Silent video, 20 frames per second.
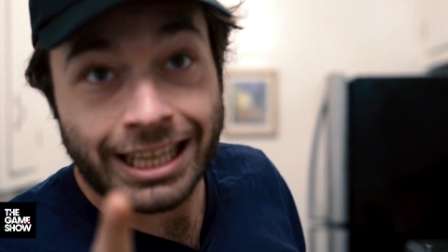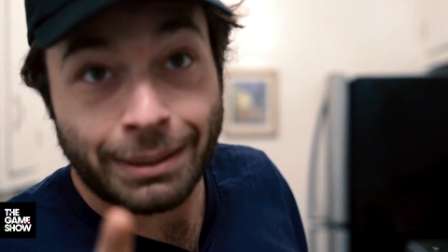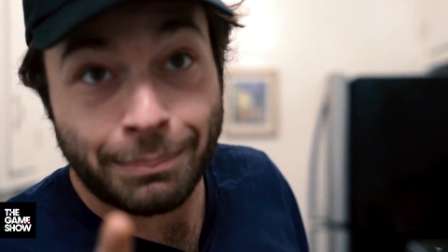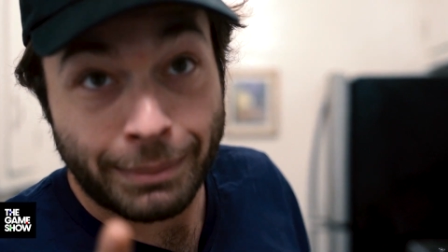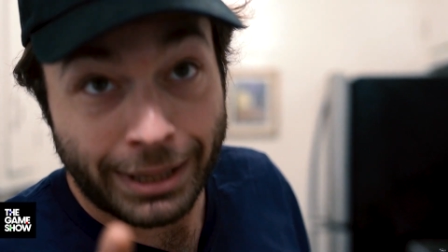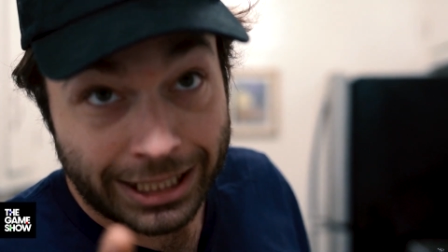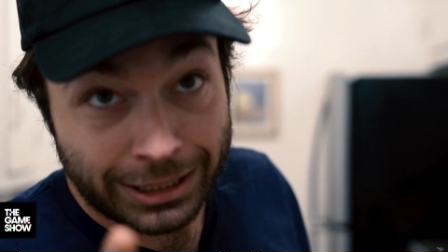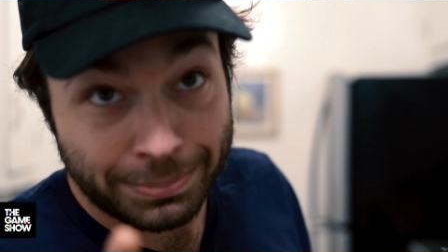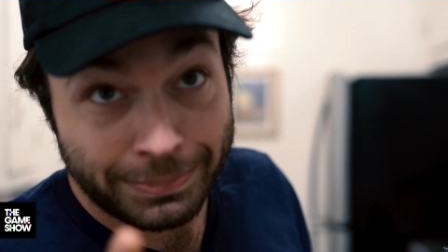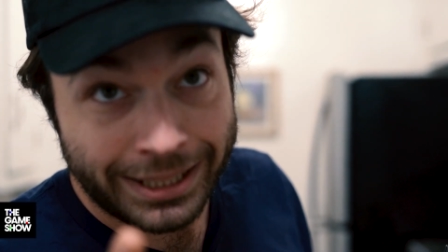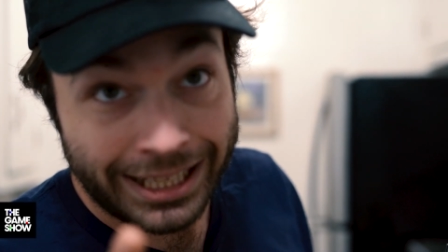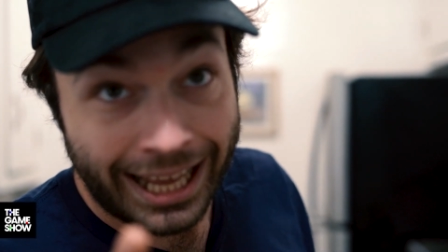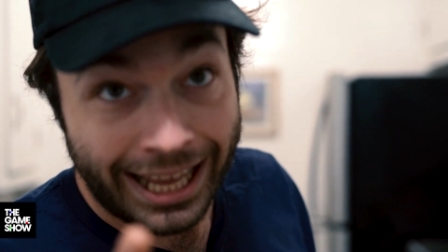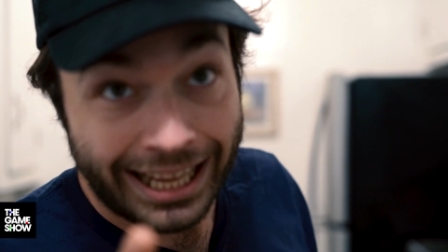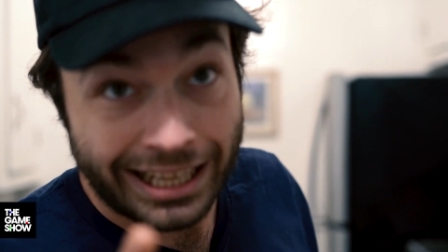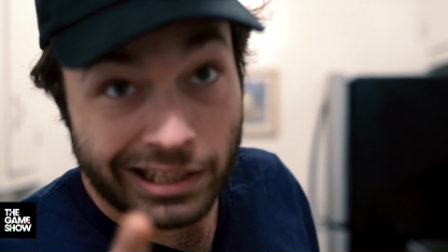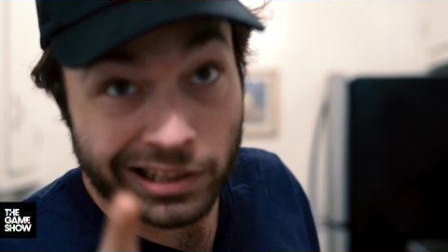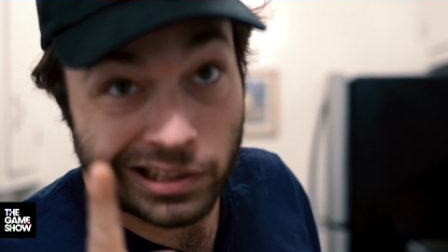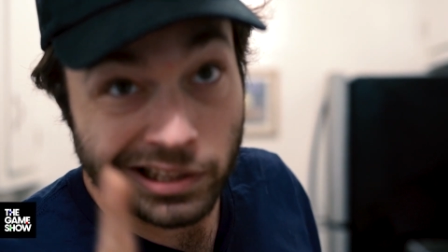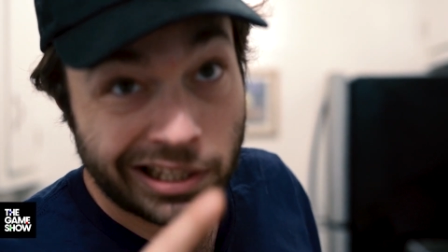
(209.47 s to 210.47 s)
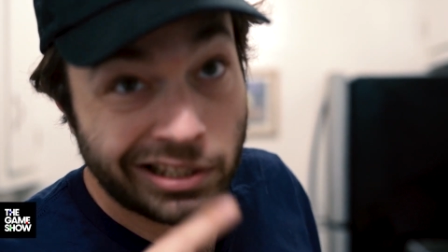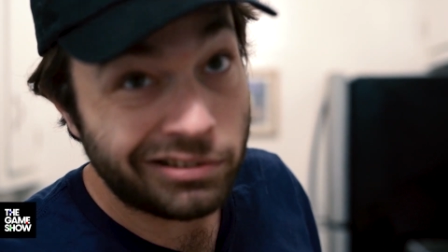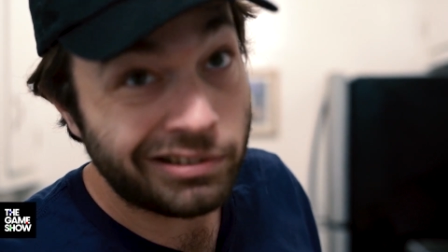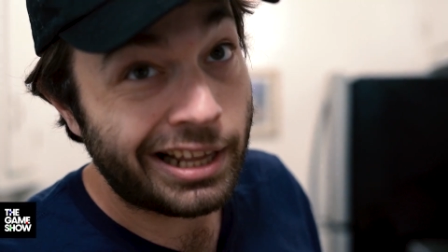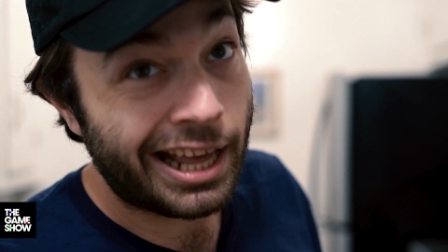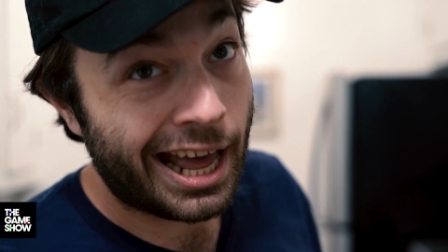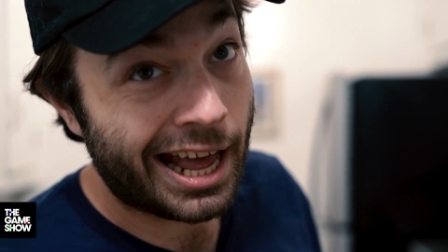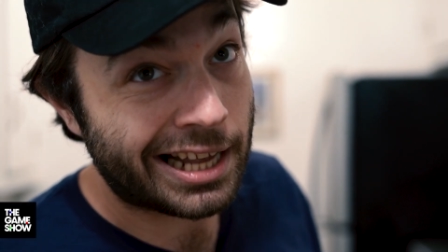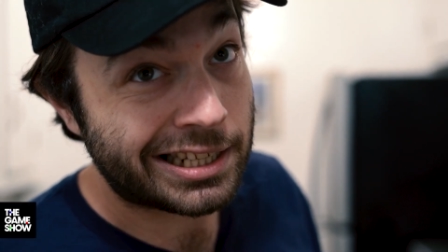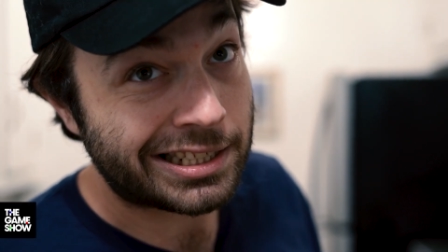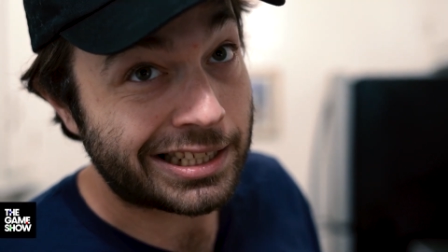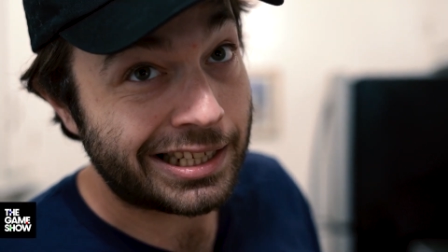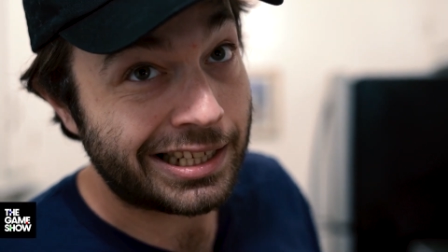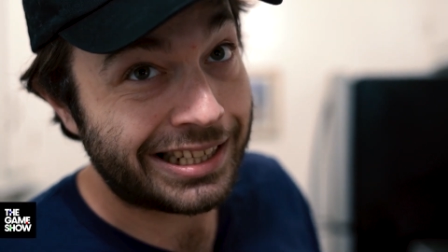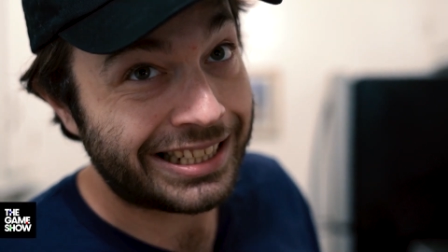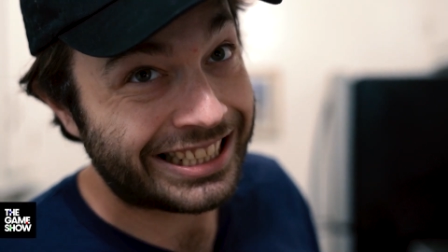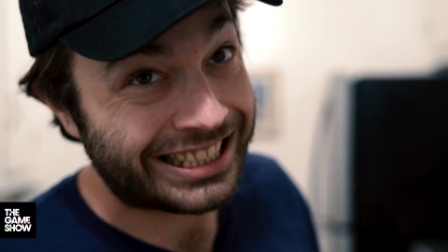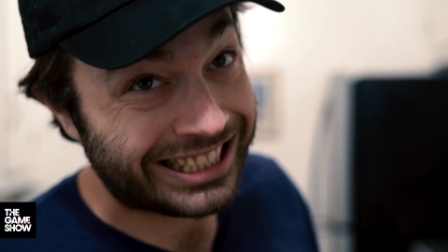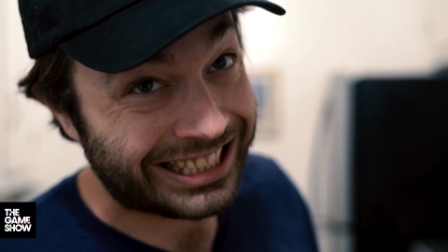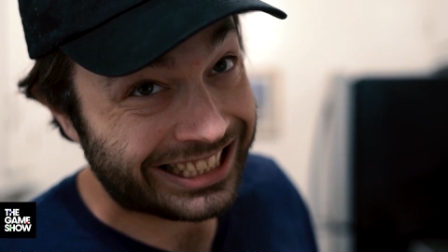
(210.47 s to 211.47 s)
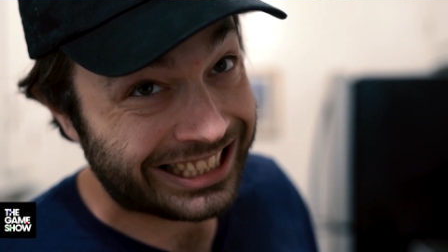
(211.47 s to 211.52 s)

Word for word: makes me a little gassy.